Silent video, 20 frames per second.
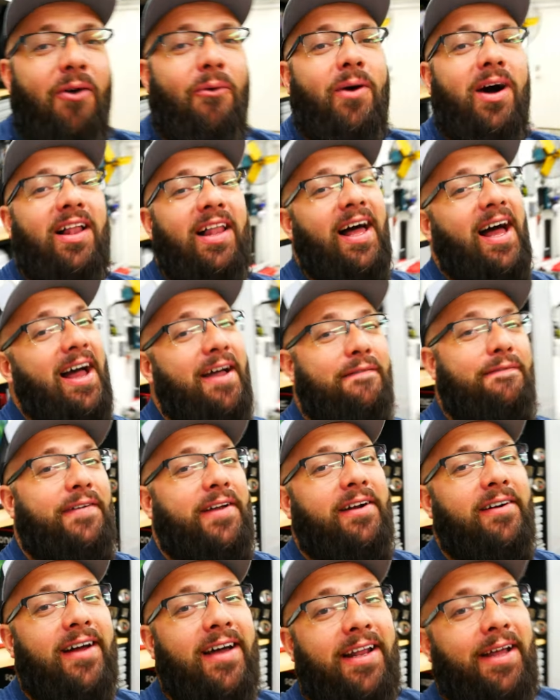while I
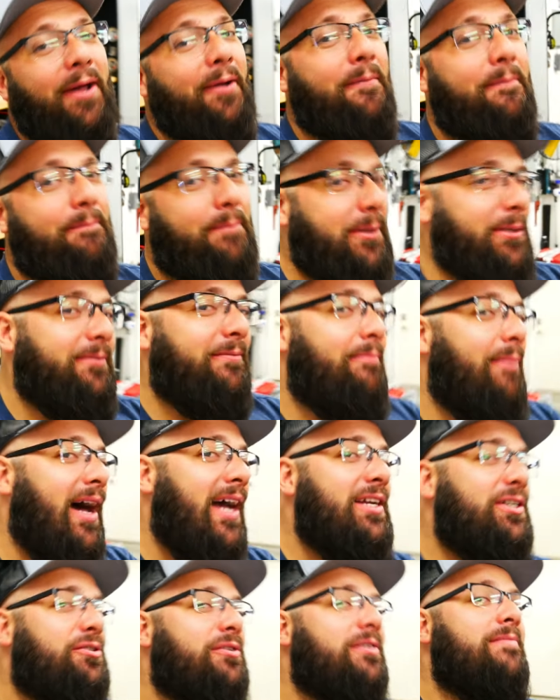figure out how to build
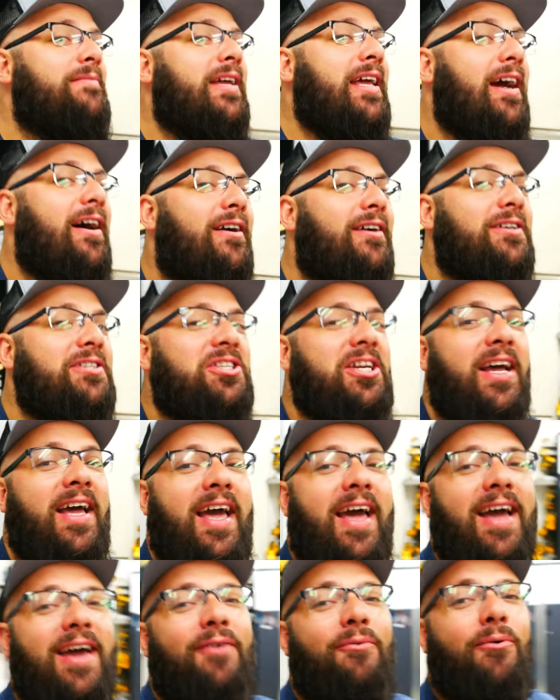my dream garage
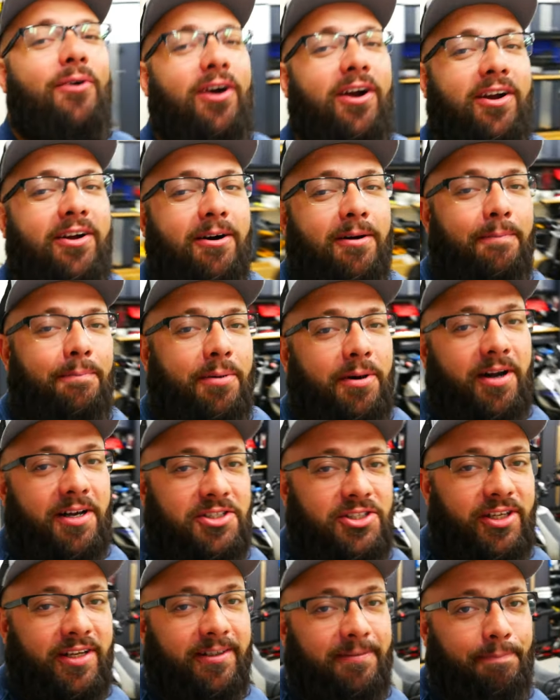and work on
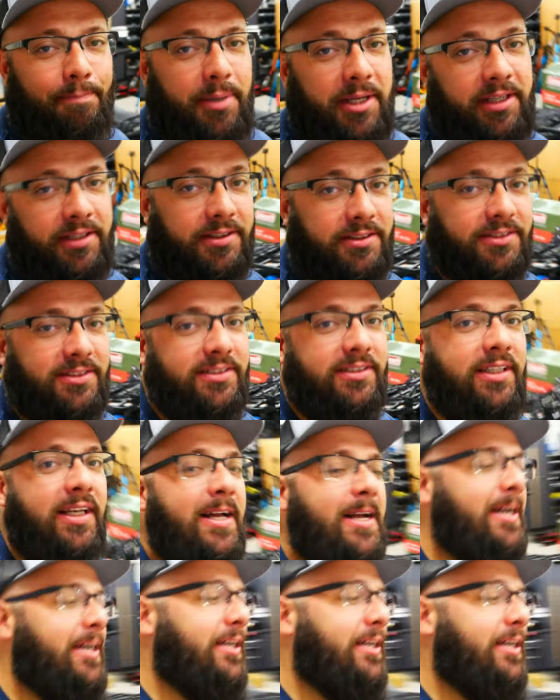project builds.